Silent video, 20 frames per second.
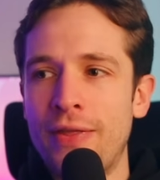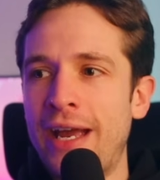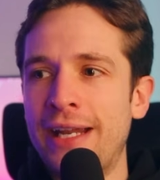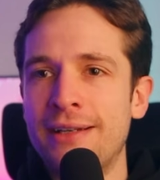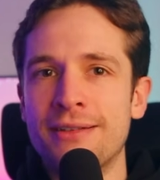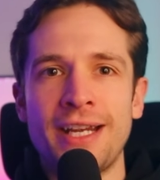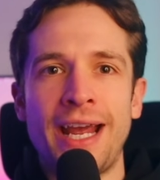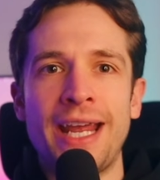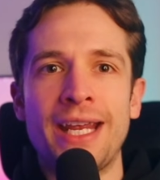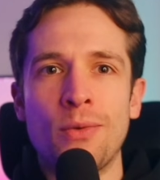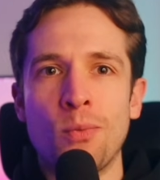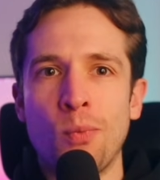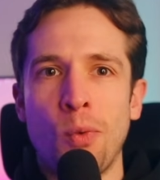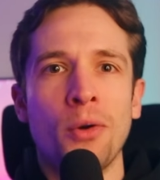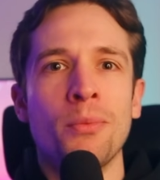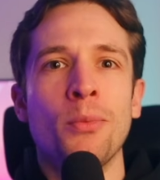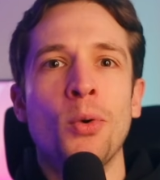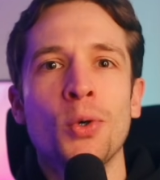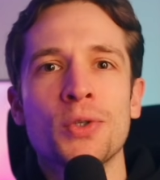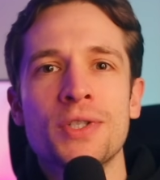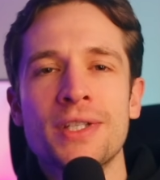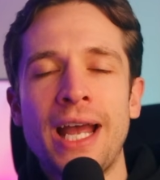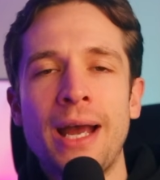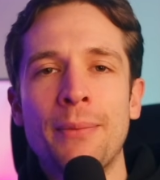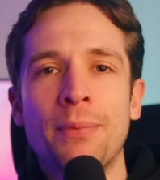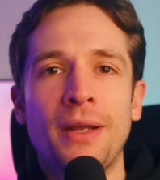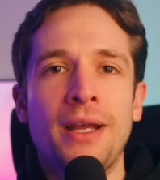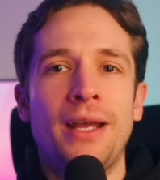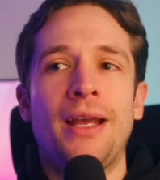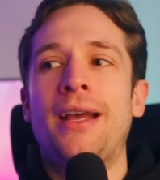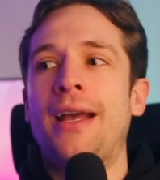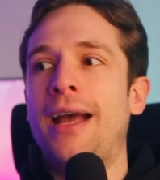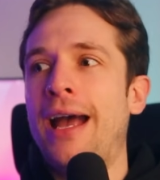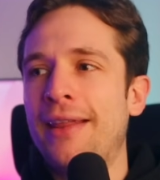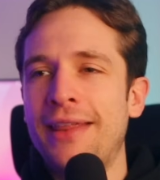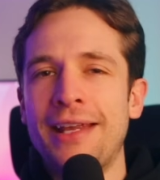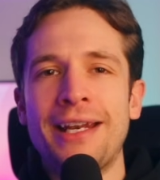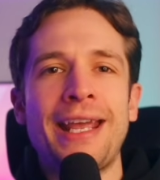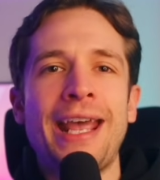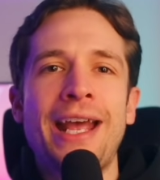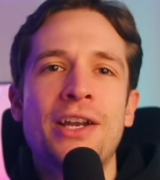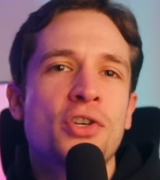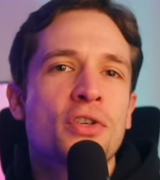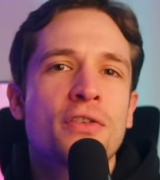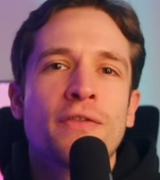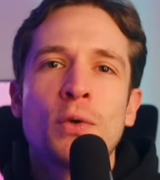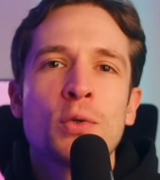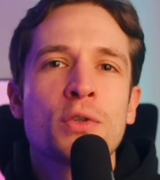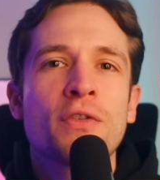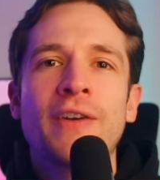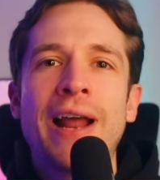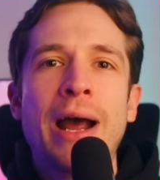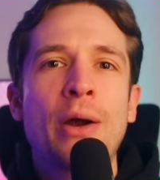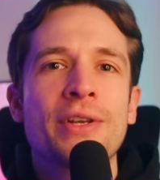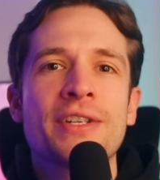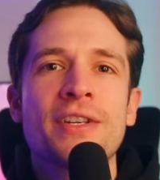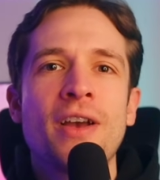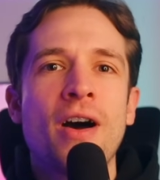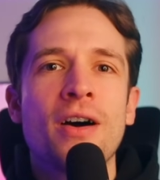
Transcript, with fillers: and then take one more step, and then again just falls flat on its